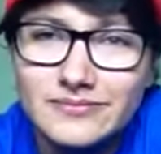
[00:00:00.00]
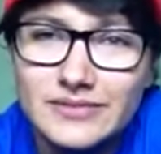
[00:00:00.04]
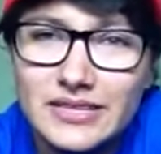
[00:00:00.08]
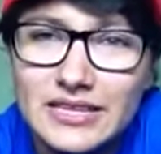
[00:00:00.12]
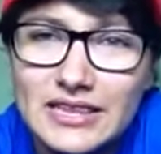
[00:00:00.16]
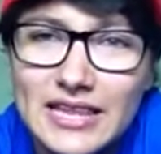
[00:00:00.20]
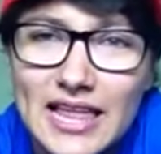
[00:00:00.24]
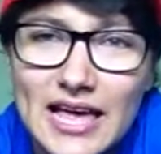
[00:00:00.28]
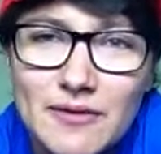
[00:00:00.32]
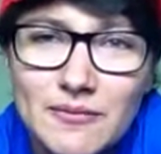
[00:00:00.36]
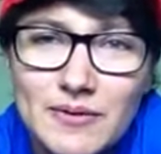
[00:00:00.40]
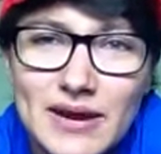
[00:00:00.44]
A
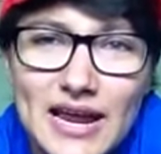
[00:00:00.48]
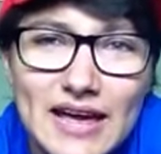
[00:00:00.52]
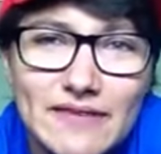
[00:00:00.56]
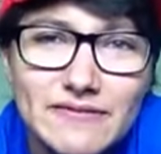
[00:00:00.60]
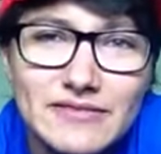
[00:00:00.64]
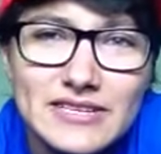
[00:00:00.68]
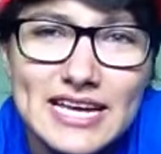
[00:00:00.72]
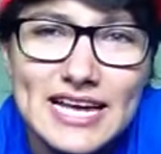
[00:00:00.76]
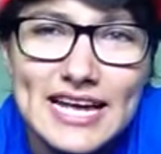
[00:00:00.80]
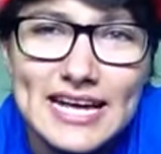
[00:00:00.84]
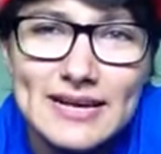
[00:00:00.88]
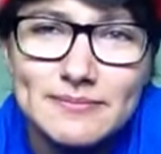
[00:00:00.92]
lot would have
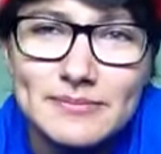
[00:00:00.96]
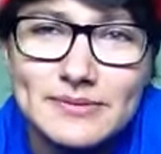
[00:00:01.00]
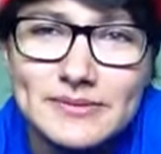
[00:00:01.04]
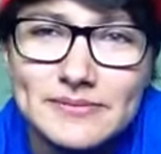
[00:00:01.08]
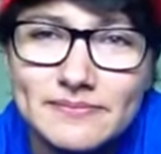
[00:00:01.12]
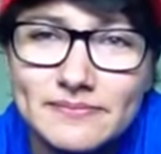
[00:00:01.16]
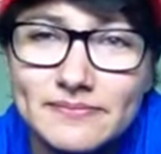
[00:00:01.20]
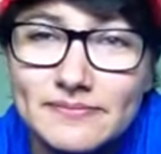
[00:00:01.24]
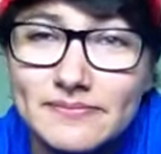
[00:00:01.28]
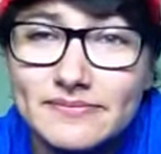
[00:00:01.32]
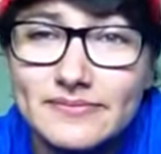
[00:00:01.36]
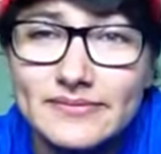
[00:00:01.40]
to happen.
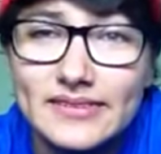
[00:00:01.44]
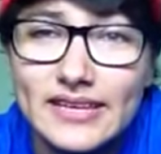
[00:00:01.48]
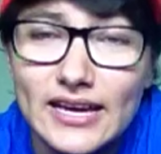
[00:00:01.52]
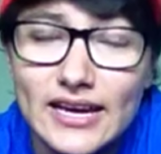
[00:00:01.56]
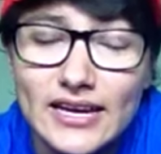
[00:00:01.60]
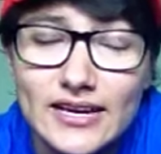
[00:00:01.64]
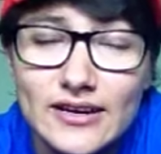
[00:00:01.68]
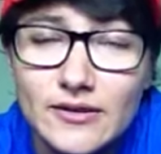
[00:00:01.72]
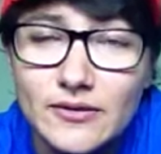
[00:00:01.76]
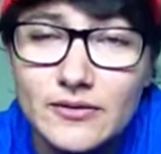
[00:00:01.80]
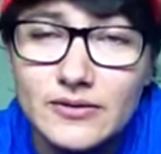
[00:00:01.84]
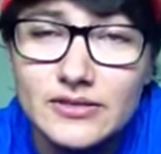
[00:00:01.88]

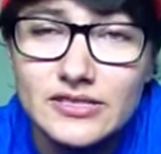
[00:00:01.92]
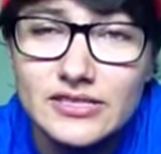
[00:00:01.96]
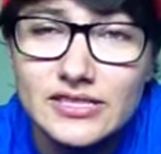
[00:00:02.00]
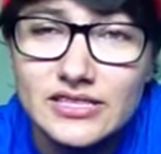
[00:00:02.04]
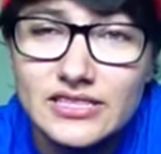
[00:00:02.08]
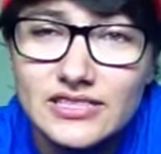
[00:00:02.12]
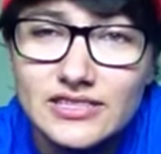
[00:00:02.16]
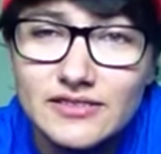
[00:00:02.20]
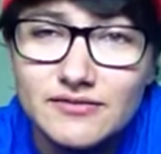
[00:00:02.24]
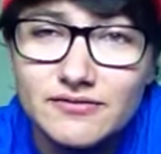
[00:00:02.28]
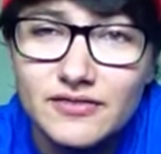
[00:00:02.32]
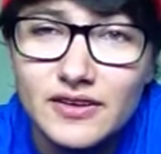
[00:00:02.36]
I know it's
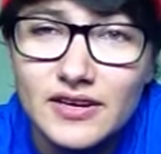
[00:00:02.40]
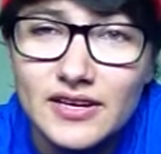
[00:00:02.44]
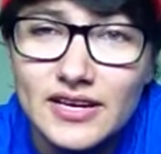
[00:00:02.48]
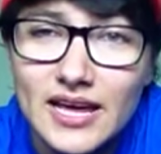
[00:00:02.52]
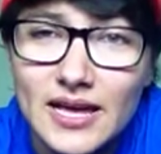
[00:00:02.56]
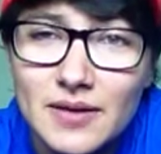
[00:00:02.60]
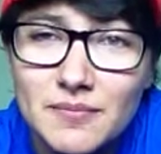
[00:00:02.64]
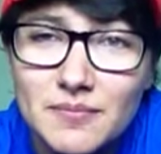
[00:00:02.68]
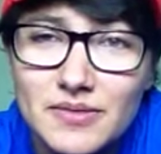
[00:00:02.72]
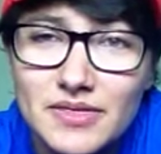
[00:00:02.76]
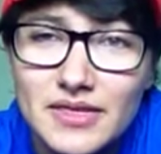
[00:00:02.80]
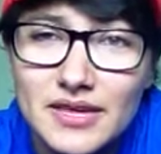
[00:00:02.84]
just a fun
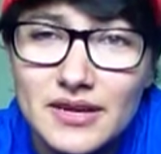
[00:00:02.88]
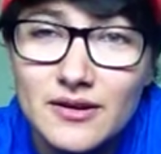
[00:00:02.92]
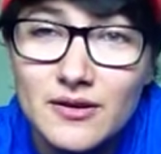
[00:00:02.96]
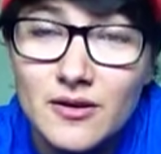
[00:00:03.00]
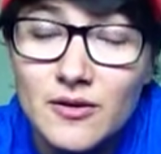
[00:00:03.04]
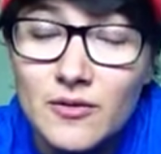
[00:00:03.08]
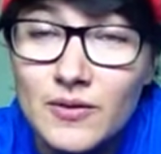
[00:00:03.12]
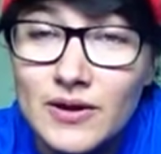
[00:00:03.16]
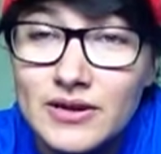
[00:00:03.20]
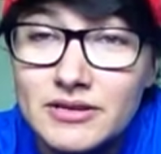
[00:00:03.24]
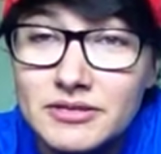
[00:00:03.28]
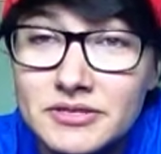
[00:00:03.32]

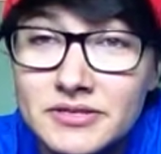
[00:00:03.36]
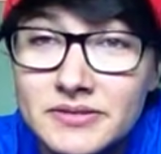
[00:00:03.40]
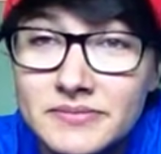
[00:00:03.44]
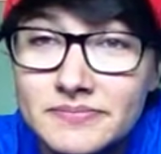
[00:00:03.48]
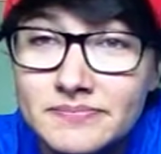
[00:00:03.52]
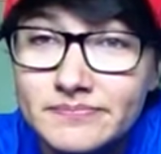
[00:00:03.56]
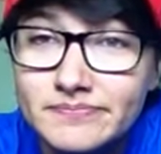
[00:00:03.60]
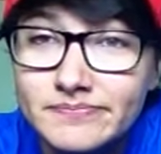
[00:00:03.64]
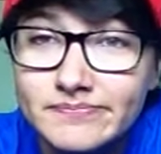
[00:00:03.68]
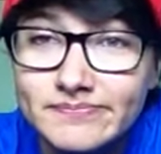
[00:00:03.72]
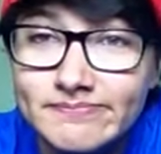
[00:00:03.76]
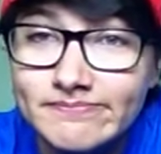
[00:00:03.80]
hypothetical question.
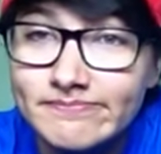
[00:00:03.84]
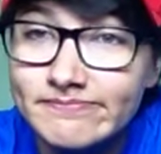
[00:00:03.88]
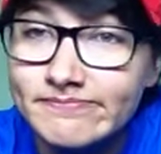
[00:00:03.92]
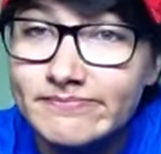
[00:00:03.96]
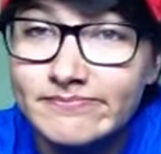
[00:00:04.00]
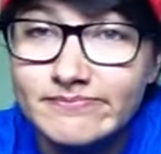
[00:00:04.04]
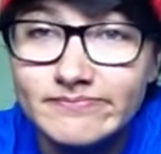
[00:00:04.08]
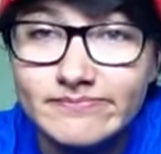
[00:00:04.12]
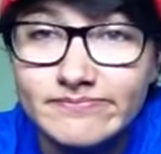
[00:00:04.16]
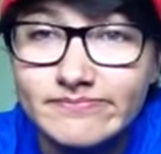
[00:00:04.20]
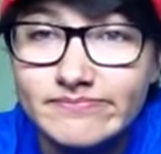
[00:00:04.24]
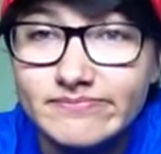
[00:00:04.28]

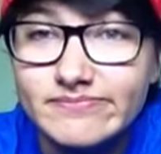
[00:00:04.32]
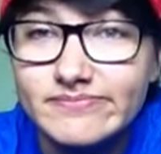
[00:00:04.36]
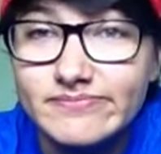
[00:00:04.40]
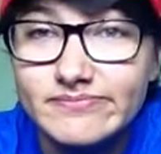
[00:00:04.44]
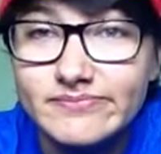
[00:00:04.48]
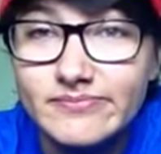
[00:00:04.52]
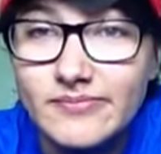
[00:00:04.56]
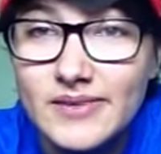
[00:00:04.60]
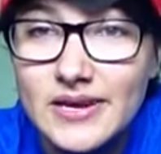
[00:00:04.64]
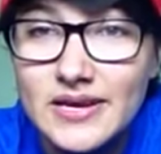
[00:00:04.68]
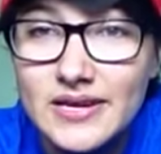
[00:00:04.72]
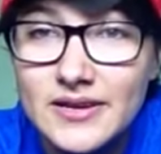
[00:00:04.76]

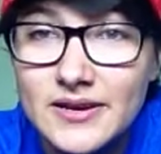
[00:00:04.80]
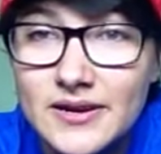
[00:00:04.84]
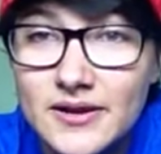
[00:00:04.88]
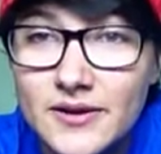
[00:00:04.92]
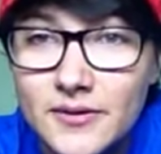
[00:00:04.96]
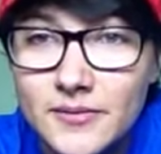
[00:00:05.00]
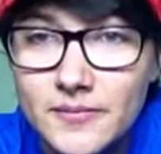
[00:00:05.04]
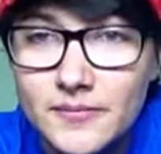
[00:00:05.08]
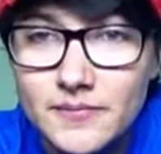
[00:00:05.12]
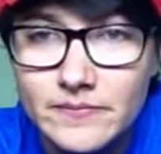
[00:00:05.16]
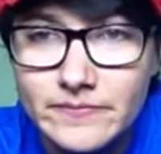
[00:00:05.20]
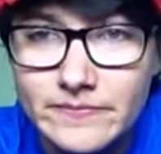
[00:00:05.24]
But, you
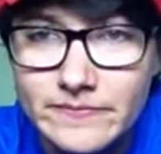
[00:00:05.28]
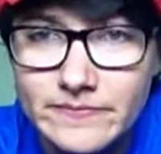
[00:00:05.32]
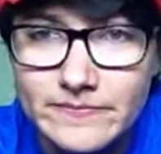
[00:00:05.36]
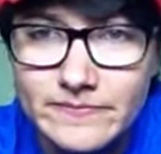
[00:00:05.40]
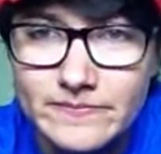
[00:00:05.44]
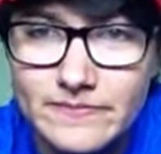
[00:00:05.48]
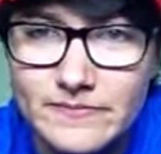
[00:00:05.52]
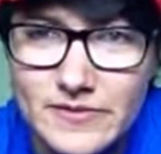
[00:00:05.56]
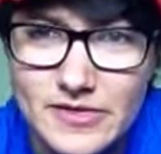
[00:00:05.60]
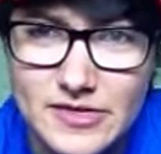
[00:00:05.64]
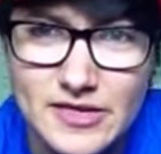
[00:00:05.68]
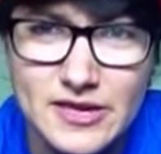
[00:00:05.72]
know,
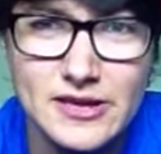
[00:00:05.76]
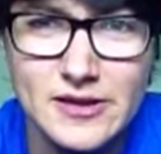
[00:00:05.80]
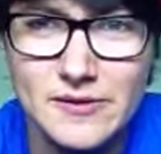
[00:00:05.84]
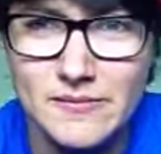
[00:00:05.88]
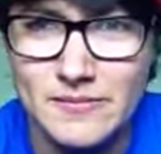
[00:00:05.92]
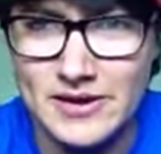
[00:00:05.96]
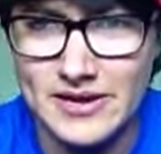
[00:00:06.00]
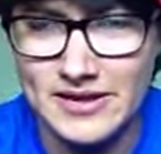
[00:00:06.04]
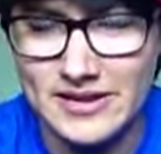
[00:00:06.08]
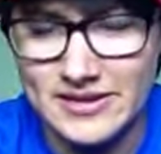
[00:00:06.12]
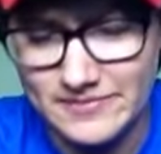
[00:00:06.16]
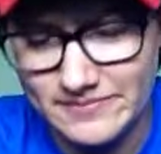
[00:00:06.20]
think
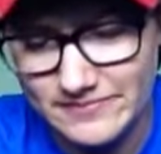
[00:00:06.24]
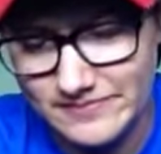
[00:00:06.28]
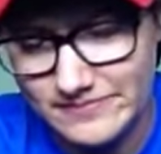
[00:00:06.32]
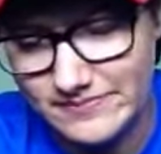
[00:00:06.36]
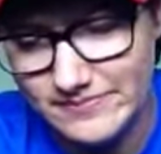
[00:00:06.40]
about it.